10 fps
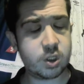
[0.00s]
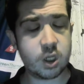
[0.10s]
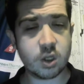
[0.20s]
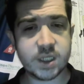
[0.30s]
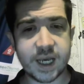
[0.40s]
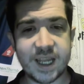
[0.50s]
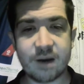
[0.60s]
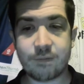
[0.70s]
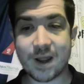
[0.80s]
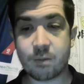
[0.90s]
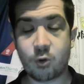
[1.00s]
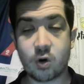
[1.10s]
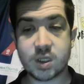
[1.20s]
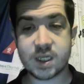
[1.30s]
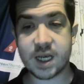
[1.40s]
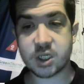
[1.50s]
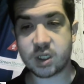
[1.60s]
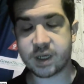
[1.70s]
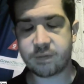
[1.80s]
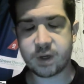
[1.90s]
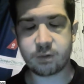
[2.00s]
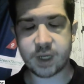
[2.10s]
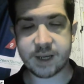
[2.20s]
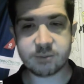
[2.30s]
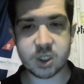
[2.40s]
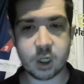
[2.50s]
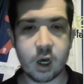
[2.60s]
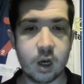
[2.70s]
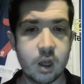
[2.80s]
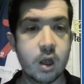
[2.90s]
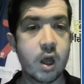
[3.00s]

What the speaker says: Got taken out for Adam Wharton actually a few games ago.